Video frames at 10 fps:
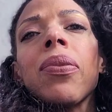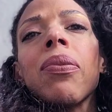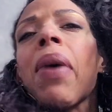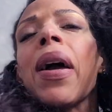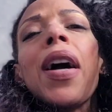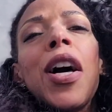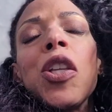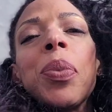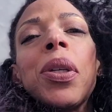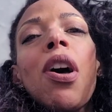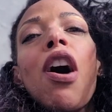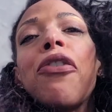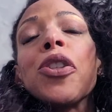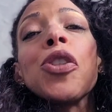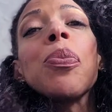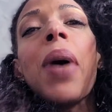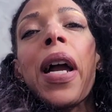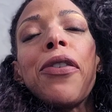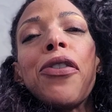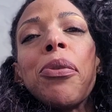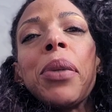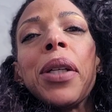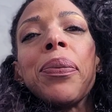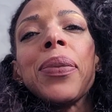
My husband offered to buy it for me.